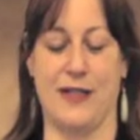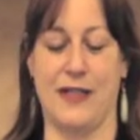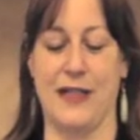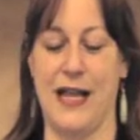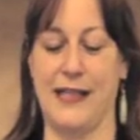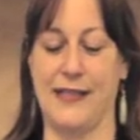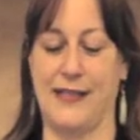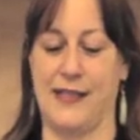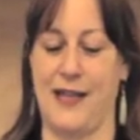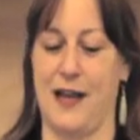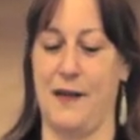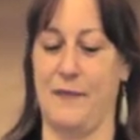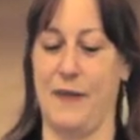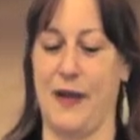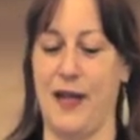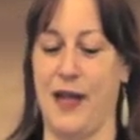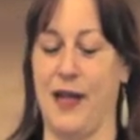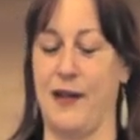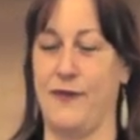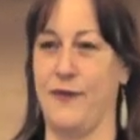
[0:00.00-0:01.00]
the last time
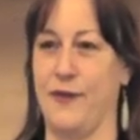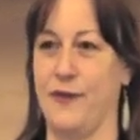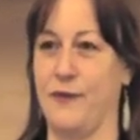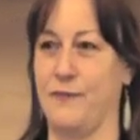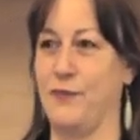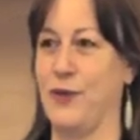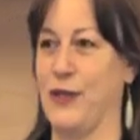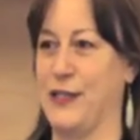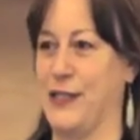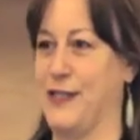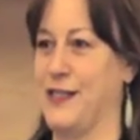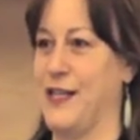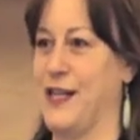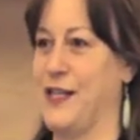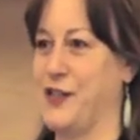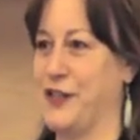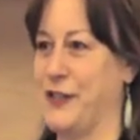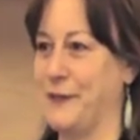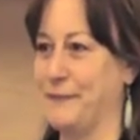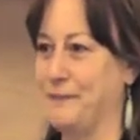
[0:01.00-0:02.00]
I gave a
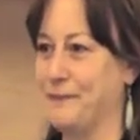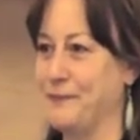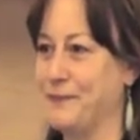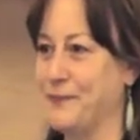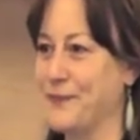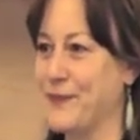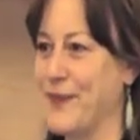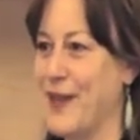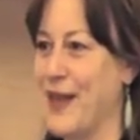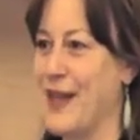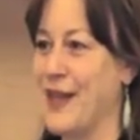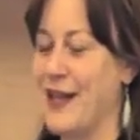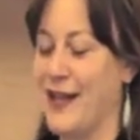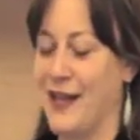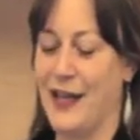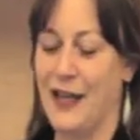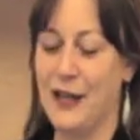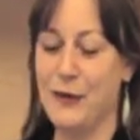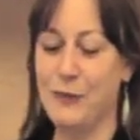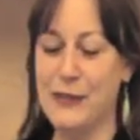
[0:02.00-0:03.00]
presentation.
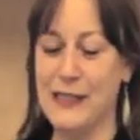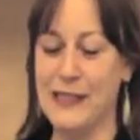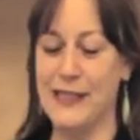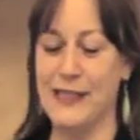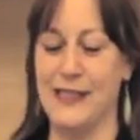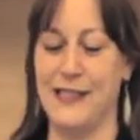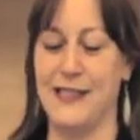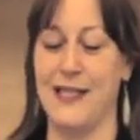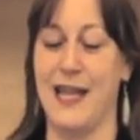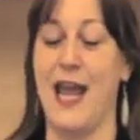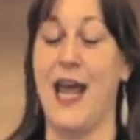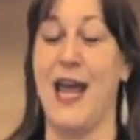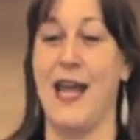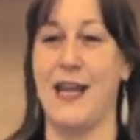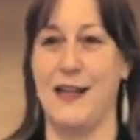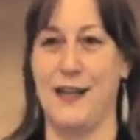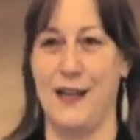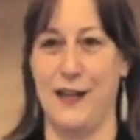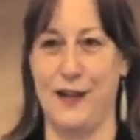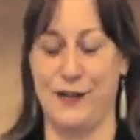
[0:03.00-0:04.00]
It was
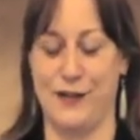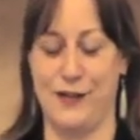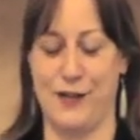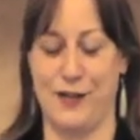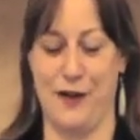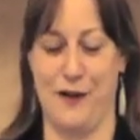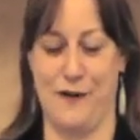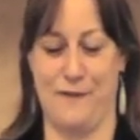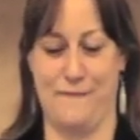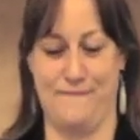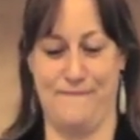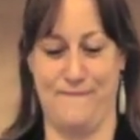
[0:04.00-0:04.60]
10 years ago.